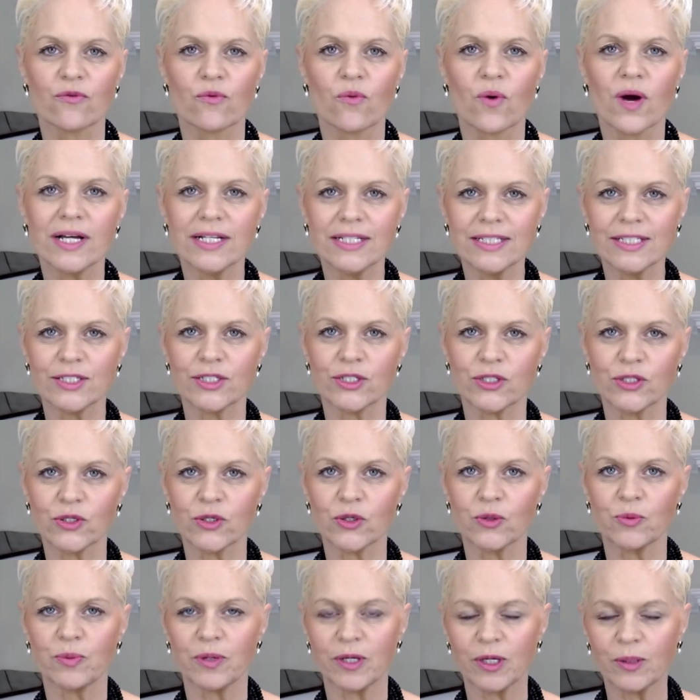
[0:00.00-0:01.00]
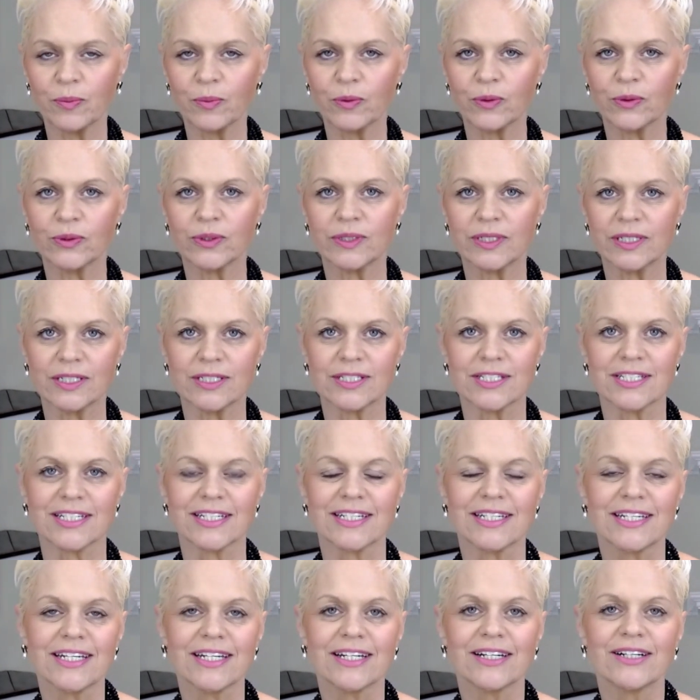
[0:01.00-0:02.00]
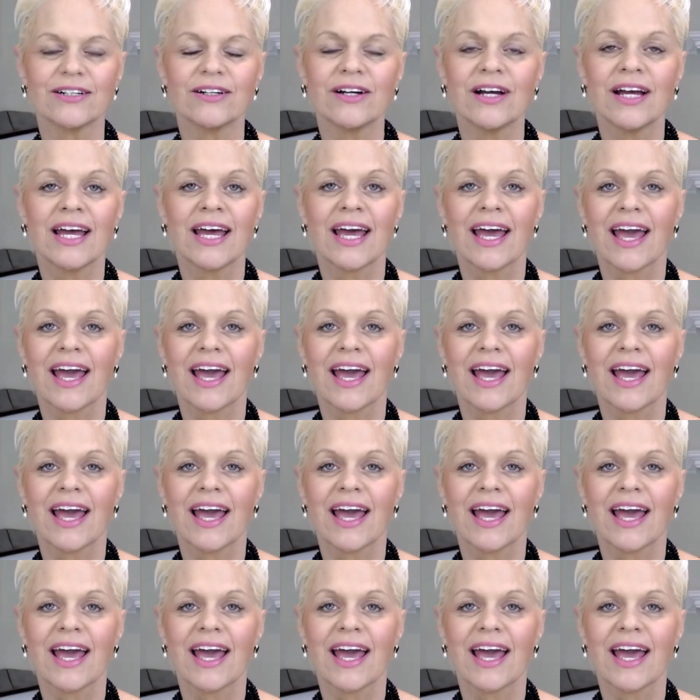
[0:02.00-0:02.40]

what do people need to hear?